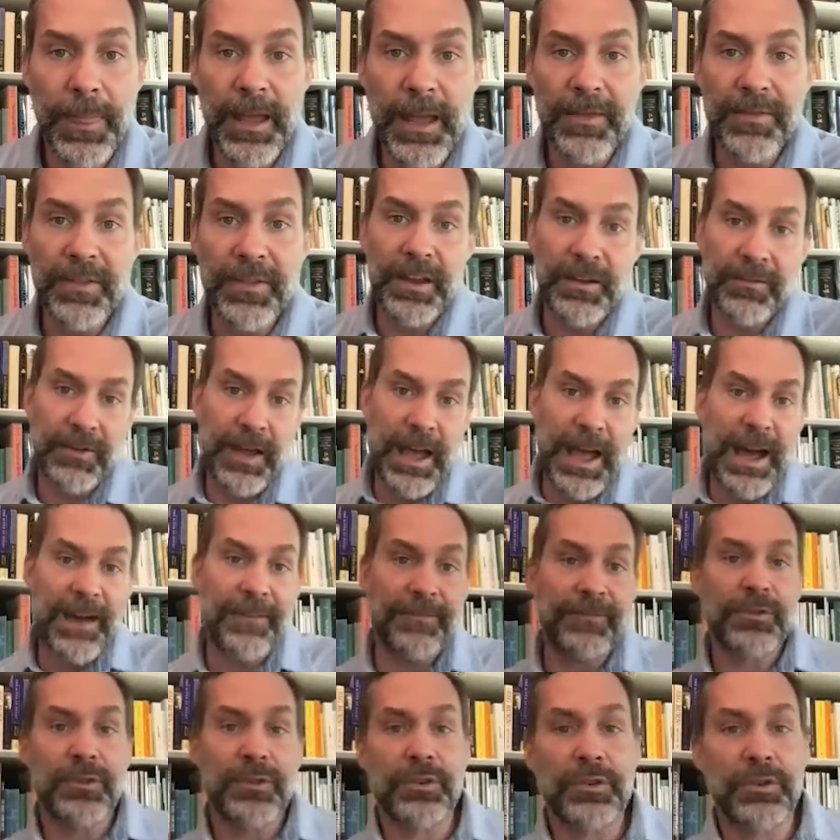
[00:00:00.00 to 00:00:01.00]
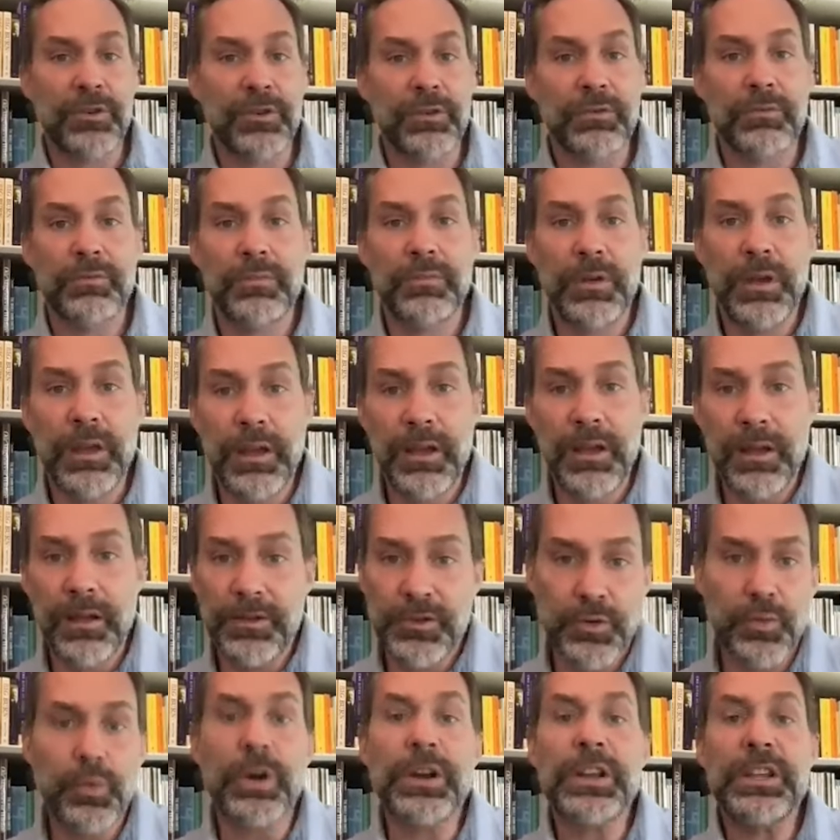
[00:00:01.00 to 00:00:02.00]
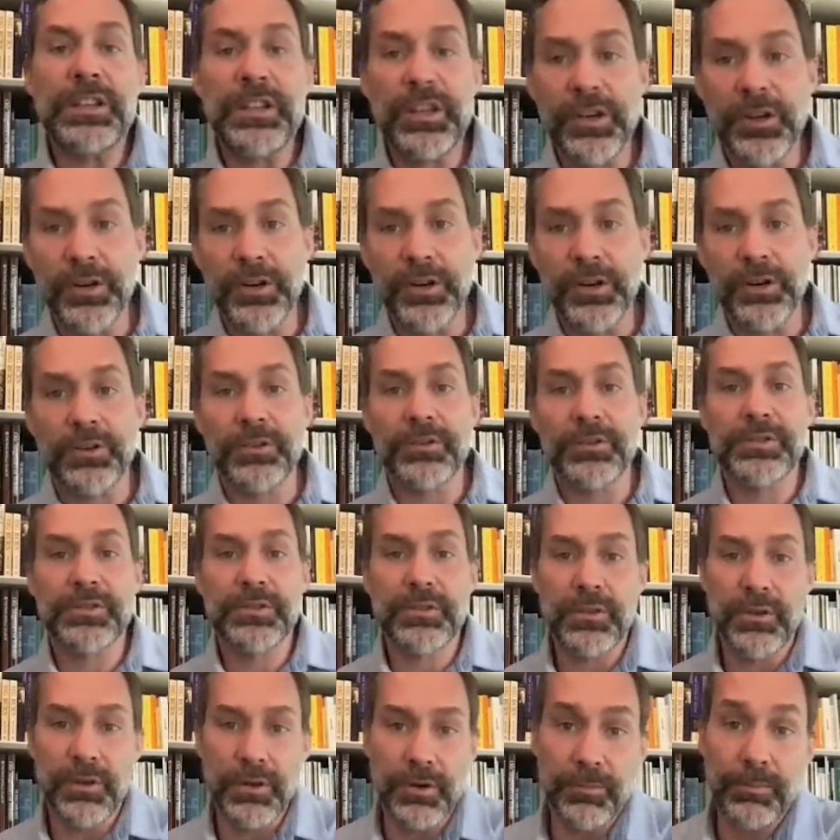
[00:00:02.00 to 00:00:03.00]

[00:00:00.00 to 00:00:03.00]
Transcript: and that after 20 years